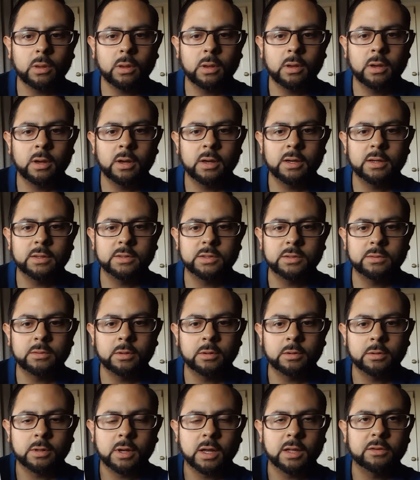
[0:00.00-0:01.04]

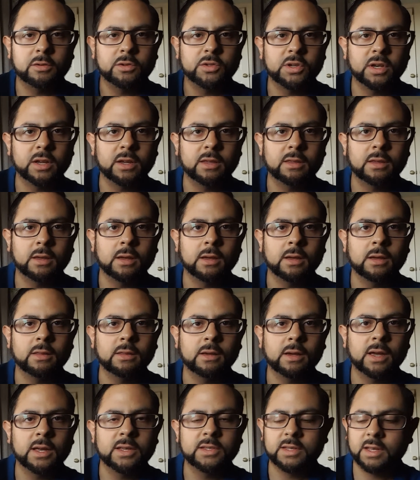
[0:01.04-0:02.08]
Got to shake
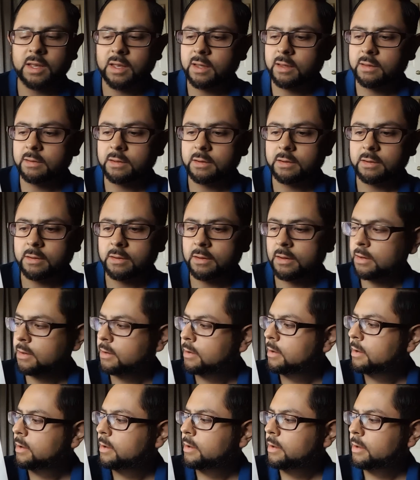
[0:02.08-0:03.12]
the guy's hand, and
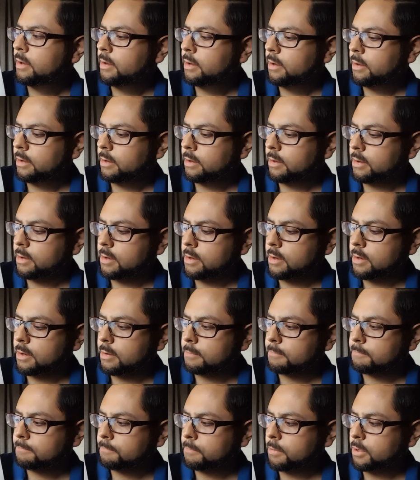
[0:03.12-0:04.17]

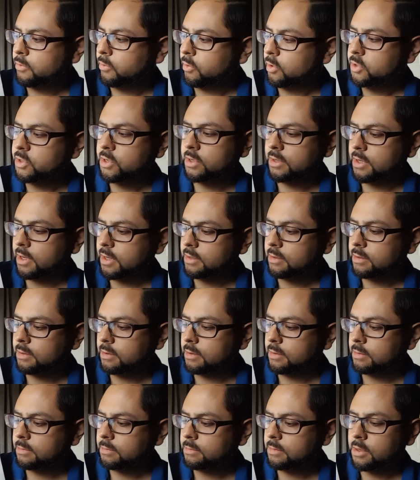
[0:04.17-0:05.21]
Unfortunately, I
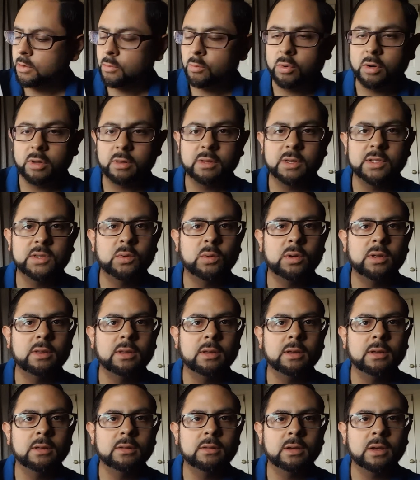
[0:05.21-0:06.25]
didn't bring this one
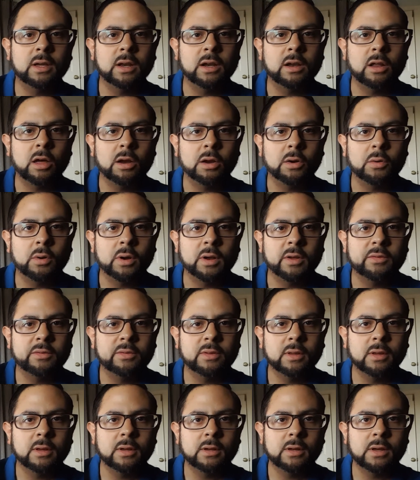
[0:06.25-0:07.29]
to get it
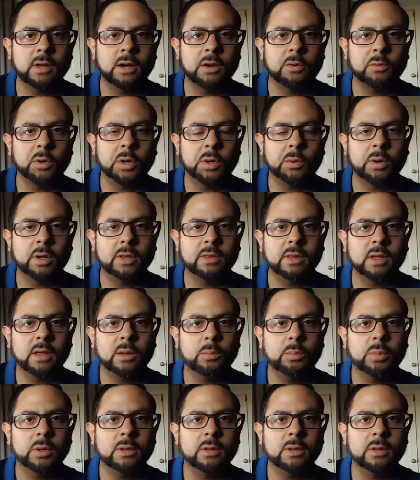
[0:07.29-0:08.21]
autographed. I kind of regret that.